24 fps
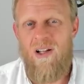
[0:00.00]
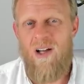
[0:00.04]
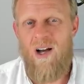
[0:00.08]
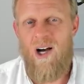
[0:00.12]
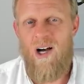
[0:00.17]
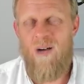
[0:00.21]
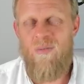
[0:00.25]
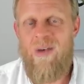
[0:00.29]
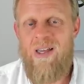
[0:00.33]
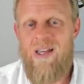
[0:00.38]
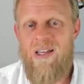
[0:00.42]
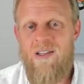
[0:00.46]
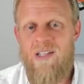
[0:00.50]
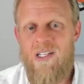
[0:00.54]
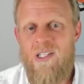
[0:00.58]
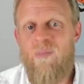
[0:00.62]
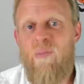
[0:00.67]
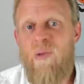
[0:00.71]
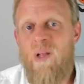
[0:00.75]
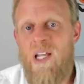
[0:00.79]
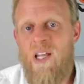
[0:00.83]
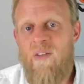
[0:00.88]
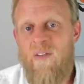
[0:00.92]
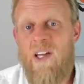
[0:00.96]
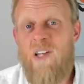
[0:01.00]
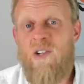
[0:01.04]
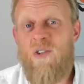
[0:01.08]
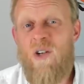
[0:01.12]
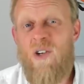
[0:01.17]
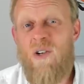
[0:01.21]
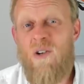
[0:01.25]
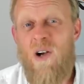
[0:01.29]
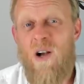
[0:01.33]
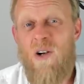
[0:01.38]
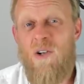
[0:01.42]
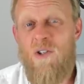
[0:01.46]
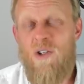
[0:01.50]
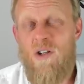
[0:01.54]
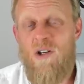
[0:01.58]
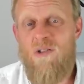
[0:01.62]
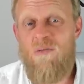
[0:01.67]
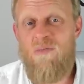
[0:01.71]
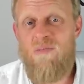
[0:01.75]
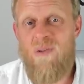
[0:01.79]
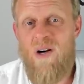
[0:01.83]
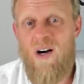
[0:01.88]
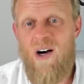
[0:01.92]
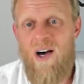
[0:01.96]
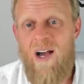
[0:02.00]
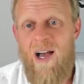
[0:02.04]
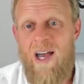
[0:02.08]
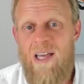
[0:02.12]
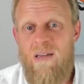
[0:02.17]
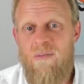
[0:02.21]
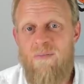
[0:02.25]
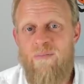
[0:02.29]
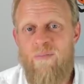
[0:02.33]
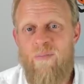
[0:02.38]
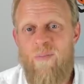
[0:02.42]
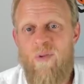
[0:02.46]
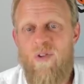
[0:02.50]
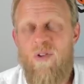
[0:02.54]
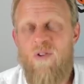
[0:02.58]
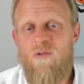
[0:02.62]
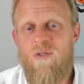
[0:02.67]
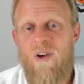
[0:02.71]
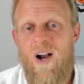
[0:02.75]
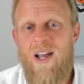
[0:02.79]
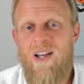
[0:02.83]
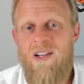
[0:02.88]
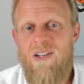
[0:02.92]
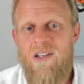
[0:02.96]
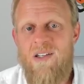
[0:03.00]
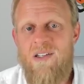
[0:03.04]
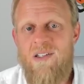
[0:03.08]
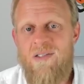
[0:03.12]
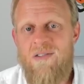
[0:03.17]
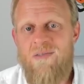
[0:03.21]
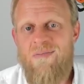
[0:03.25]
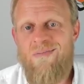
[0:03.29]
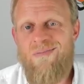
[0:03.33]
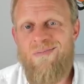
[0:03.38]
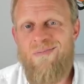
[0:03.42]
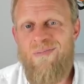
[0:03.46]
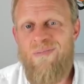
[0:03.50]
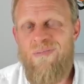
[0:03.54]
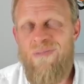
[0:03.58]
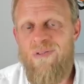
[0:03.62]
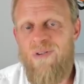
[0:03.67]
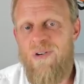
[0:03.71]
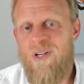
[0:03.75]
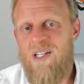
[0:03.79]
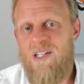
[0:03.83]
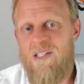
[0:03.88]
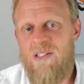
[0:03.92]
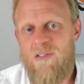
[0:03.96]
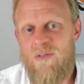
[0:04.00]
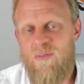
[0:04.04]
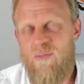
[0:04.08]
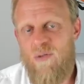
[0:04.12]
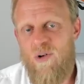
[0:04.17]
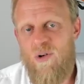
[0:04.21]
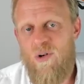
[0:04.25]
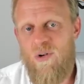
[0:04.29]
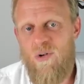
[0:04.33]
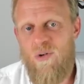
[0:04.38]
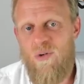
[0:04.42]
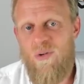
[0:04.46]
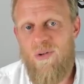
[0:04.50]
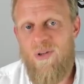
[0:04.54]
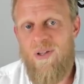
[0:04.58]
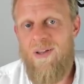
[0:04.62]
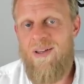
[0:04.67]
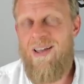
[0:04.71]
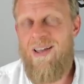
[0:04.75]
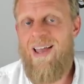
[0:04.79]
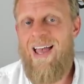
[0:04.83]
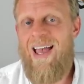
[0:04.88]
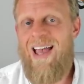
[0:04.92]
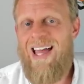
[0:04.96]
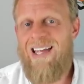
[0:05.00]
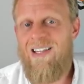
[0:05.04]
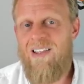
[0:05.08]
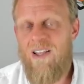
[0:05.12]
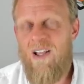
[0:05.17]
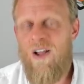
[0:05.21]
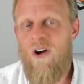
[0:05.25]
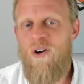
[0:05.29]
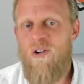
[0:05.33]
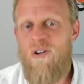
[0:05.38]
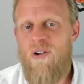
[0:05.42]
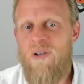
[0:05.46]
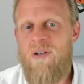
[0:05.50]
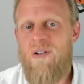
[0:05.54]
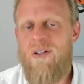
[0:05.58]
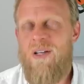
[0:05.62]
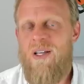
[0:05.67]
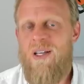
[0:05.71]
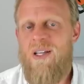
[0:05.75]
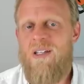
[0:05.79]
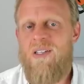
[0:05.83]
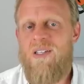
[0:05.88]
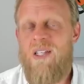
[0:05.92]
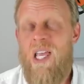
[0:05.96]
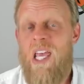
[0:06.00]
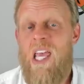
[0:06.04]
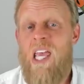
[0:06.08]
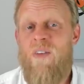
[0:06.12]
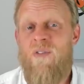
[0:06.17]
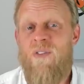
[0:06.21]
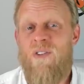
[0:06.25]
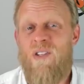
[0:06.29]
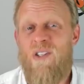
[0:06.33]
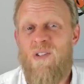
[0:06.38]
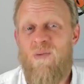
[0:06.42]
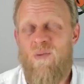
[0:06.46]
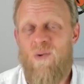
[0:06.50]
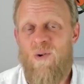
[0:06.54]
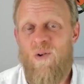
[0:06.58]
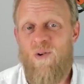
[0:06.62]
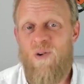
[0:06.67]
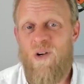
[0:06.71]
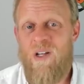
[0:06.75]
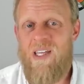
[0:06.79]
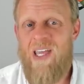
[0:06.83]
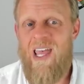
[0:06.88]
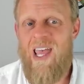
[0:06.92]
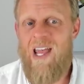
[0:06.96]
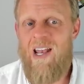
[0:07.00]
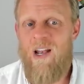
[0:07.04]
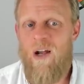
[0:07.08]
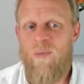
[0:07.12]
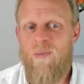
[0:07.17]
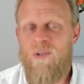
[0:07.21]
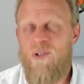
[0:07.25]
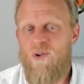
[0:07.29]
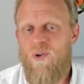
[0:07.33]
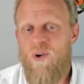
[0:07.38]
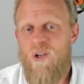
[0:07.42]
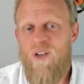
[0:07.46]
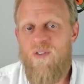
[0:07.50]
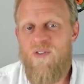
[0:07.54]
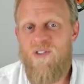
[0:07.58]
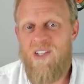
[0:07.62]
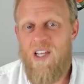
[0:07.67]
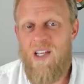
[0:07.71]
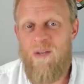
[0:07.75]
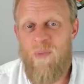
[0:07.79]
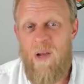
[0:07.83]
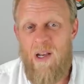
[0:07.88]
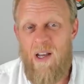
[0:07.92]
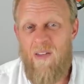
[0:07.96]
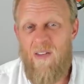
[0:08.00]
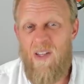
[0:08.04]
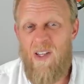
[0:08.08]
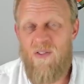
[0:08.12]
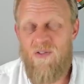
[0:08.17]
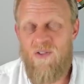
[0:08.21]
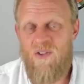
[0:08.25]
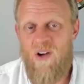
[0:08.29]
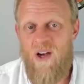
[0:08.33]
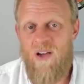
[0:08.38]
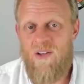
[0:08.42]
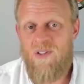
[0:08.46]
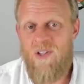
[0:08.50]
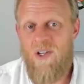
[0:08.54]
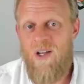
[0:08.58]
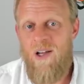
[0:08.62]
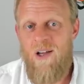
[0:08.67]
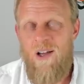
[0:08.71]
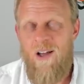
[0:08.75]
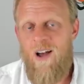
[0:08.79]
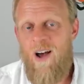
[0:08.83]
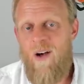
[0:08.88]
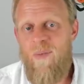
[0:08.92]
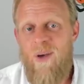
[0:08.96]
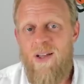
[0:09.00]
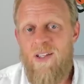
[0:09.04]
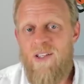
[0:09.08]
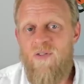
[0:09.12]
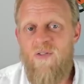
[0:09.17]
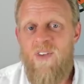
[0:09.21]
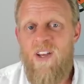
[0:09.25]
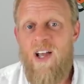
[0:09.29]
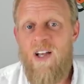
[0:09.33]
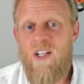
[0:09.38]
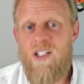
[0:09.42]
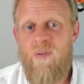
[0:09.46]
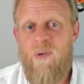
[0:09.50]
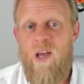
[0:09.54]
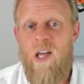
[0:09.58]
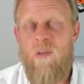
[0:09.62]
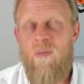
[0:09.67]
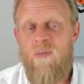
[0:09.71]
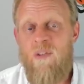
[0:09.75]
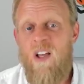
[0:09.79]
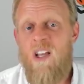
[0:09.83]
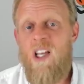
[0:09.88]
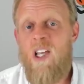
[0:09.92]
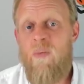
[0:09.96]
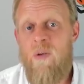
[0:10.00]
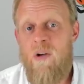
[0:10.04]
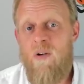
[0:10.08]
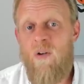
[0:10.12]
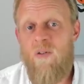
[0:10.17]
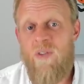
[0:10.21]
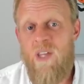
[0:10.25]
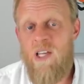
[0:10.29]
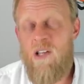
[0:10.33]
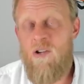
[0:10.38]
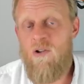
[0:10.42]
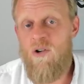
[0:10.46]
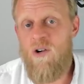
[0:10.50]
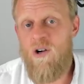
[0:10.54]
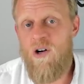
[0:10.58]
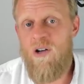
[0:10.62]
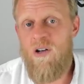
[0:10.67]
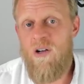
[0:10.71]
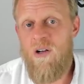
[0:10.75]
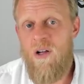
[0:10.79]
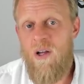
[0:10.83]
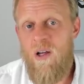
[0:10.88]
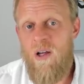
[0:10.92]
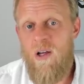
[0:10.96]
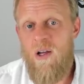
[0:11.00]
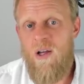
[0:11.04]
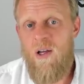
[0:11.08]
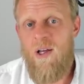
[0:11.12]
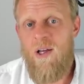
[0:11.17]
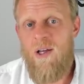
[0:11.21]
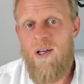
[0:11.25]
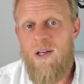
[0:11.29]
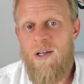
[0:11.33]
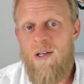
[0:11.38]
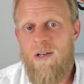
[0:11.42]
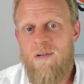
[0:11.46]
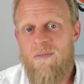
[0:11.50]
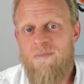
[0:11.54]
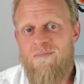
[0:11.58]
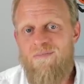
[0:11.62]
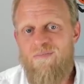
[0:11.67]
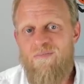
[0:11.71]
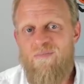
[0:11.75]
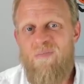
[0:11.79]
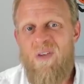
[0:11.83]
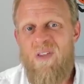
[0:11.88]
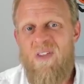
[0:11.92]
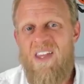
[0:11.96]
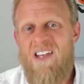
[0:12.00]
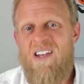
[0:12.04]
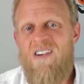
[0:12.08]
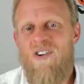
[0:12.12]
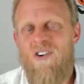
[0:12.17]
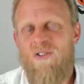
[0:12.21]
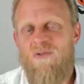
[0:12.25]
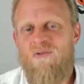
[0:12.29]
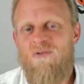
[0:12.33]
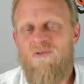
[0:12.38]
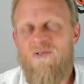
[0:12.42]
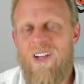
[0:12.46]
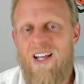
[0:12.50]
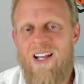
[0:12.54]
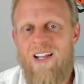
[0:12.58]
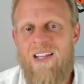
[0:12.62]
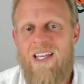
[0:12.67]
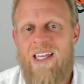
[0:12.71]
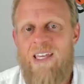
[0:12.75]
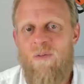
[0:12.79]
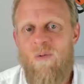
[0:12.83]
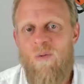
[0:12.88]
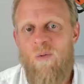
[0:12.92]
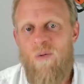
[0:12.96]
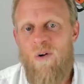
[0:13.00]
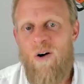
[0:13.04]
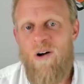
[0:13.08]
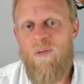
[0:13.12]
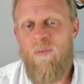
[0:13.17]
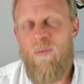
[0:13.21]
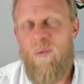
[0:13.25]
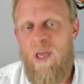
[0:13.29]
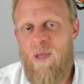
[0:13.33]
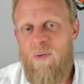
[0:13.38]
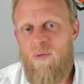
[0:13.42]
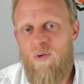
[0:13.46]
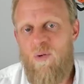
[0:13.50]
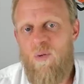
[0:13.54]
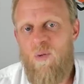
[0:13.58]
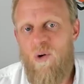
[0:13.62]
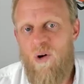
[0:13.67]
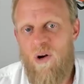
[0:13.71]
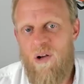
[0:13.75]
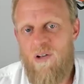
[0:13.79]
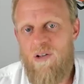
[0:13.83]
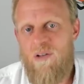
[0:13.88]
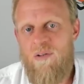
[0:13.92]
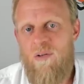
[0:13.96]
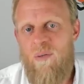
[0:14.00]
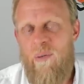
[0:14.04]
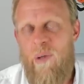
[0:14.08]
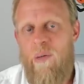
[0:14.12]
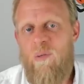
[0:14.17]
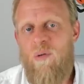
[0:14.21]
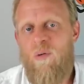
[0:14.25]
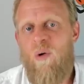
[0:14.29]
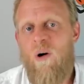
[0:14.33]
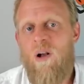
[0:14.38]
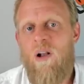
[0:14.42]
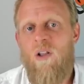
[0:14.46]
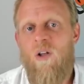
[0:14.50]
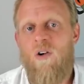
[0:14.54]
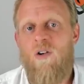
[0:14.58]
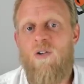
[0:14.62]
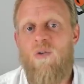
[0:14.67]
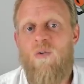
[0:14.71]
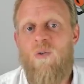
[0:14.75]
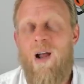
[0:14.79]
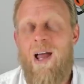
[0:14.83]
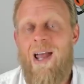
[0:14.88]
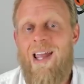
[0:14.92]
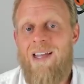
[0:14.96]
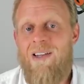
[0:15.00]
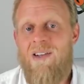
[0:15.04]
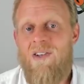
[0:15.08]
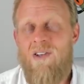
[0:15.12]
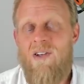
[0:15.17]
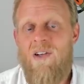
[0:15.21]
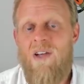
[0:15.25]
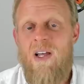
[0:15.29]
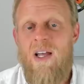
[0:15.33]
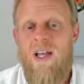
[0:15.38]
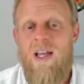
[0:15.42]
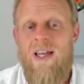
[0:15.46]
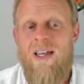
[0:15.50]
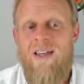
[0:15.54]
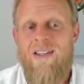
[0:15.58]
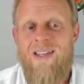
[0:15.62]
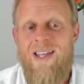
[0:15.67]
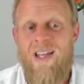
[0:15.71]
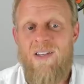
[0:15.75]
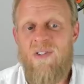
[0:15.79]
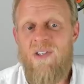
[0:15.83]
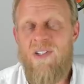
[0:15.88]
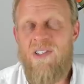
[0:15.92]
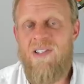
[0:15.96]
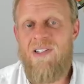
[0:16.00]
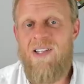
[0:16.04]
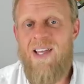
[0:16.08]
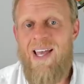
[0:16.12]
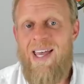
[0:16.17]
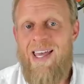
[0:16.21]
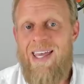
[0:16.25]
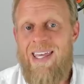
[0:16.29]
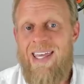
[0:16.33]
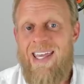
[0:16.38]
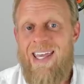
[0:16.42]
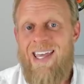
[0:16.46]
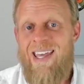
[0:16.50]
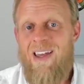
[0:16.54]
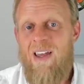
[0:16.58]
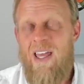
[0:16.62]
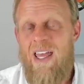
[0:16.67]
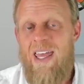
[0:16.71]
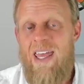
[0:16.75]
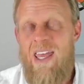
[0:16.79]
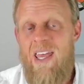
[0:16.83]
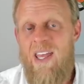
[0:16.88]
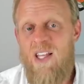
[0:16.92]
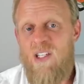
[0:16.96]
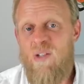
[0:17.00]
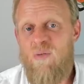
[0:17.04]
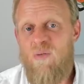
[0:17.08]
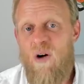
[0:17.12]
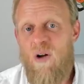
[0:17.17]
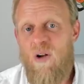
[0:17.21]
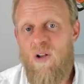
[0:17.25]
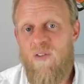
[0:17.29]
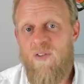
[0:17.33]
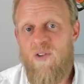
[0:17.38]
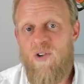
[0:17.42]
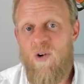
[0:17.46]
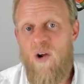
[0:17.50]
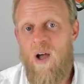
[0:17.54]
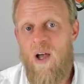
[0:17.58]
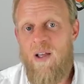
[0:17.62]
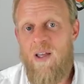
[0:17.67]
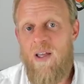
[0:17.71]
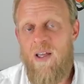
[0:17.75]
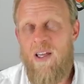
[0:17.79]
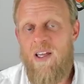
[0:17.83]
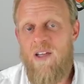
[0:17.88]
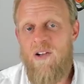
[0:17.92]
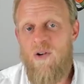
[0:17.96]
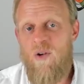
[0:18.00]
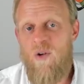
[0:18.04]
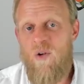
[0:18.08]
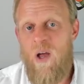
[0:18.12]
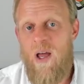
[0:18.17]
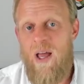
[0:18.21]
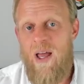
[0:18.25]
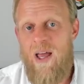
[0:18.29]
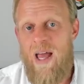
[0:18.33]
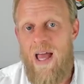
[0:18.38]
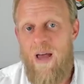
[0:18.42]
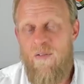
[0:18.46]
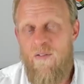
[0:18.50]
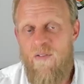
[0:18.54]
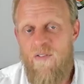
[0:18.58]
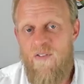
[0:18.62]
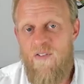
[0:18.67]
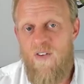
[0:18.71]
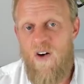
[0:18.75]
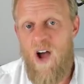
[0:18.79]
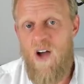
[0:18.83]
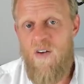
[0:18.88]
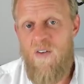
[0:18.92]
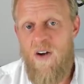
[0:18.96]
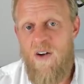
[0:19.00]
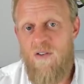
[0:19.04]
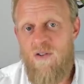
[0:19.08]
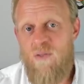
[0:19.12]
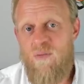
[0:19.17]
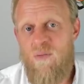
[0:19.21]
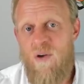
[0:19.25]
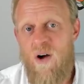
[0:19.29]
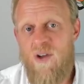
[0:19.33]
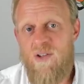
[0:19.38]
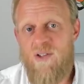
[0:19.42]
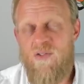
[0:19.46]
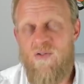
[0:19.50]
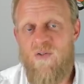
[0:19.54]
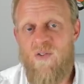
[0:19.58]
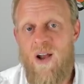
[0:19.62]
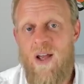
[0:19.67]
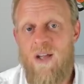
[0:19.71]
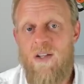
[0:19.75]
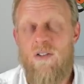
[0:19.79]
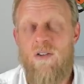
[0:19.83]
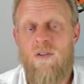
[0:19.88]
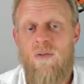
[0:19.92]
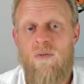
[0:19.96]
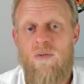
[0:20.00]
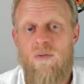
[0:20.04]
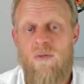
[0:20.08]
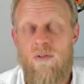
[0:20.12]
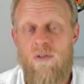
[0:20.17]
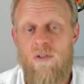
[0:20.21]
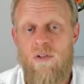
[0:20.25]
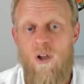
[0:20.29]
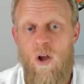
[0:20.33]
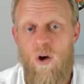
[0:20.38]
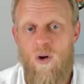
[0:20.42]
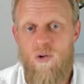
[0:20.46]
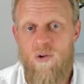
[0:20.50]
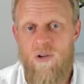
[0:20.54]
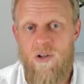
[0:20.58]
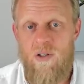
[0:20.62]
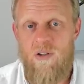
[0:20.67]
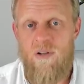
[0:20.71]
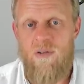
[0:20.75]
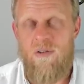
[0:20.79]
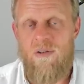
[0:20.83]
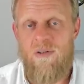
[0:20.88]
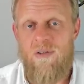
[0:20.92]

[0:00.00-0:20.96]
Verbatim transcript: I mean, there's plenty of electric trucks you can buy, but the range is pretty small. And loaded, it's even smaller again. I'm sure you've seen many of these trucks. I've made some videos about them. Don't get me wrong, they're good, but they're not really what people want. People want a longer range. Tesla's saying its model of truck can do 500 miles of range loaded.